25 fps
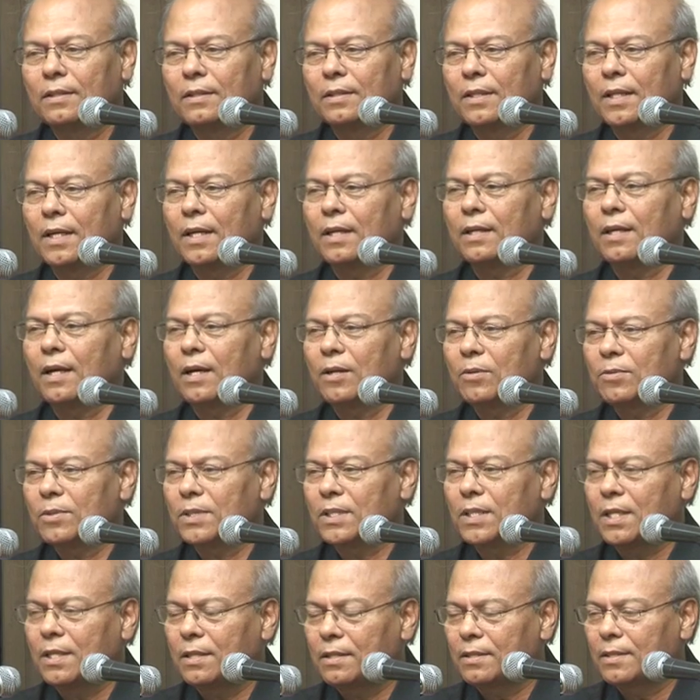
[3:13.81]
They
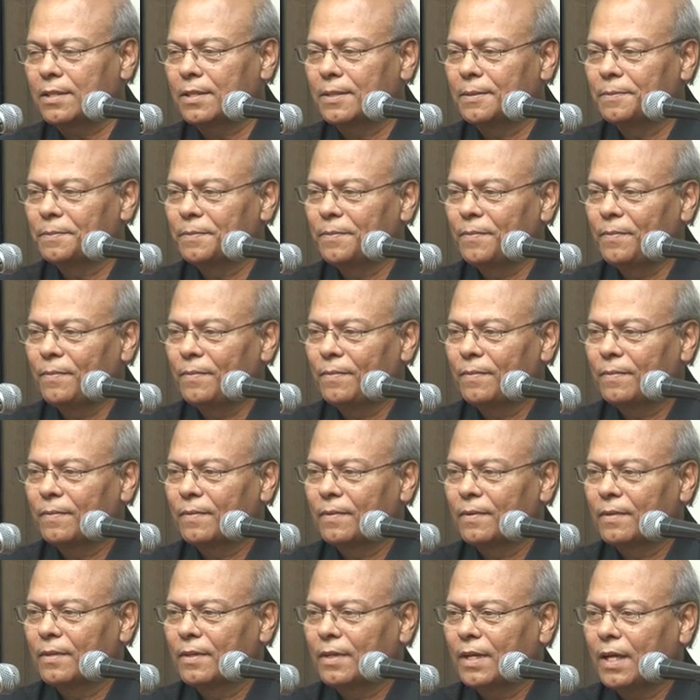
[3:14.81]
announced it,
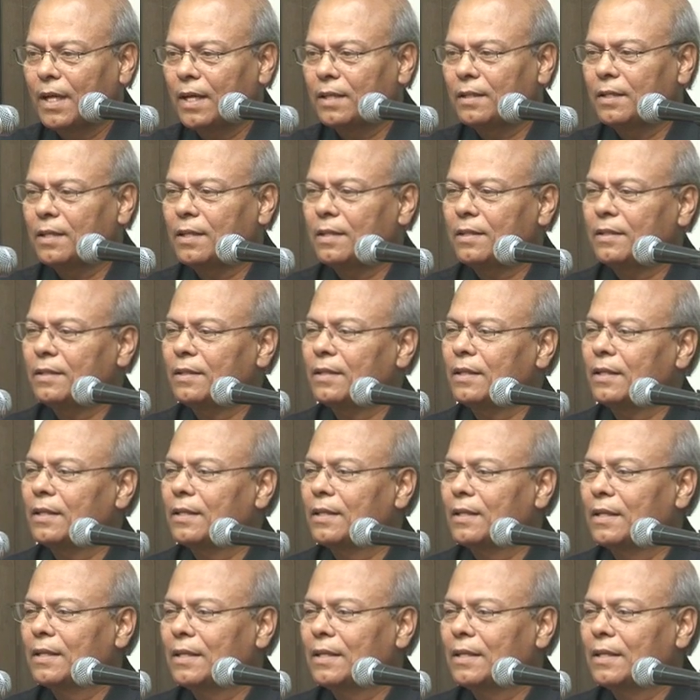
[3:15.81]
and then